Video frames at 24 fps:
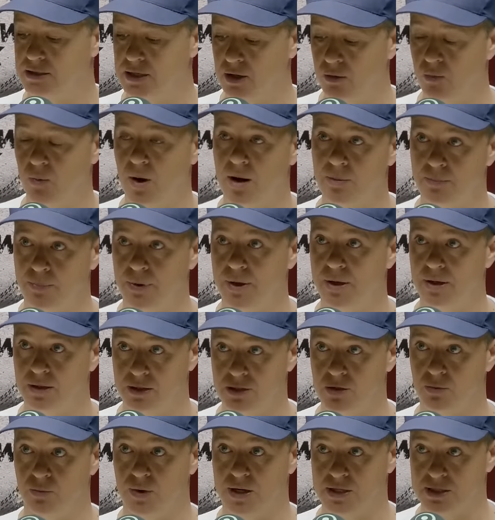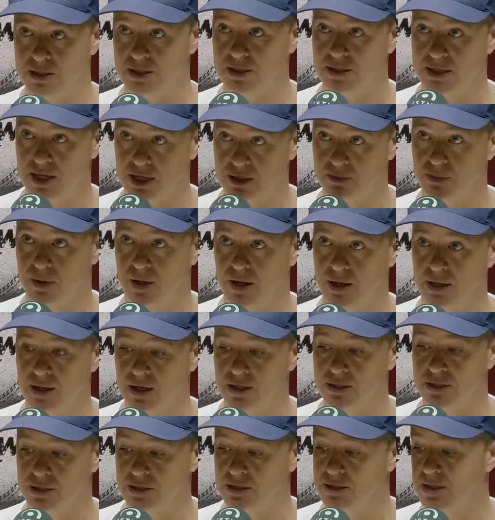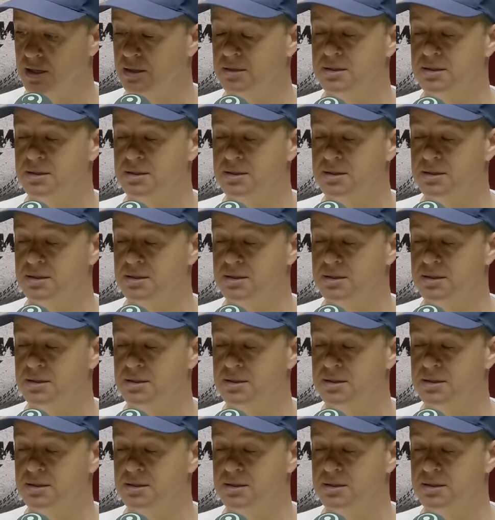Yeah. Tier one B is the rest of the test playing nations,